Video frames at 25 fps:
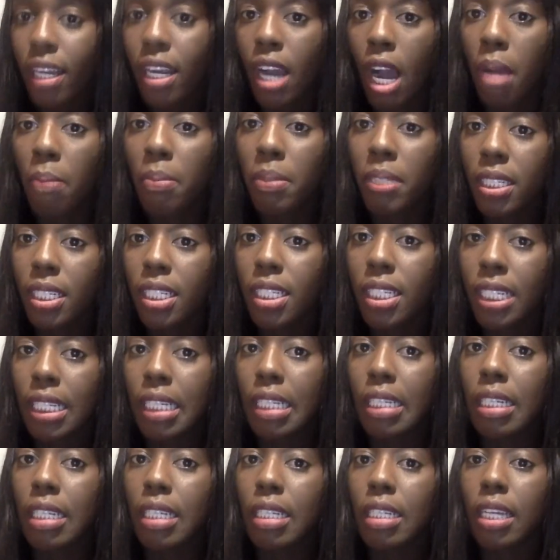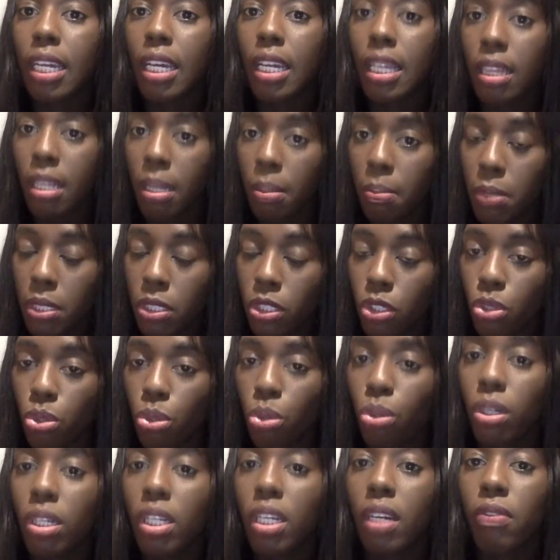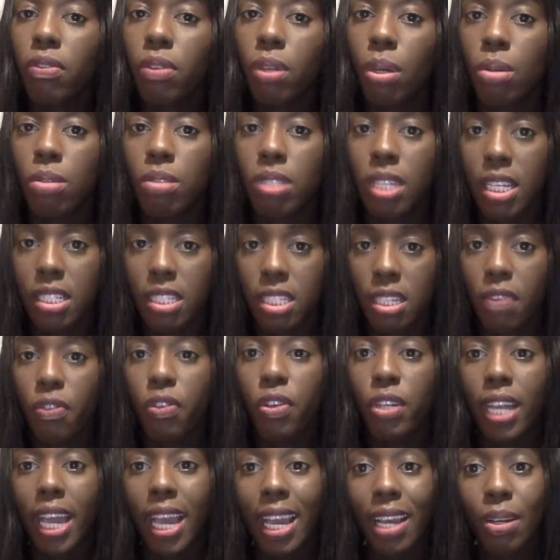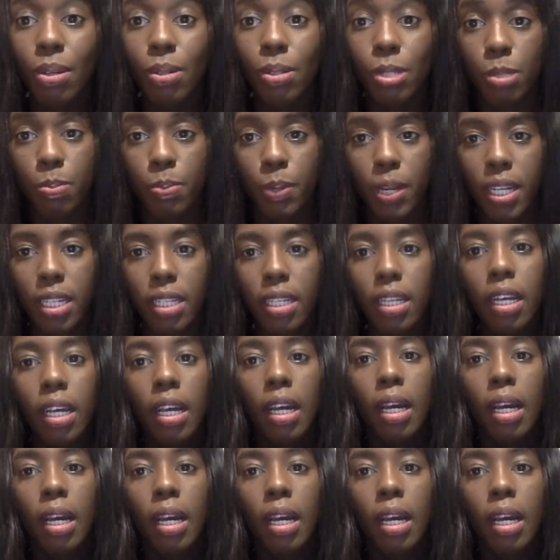commonly needed in the majority of those that suffer an ankle sprain,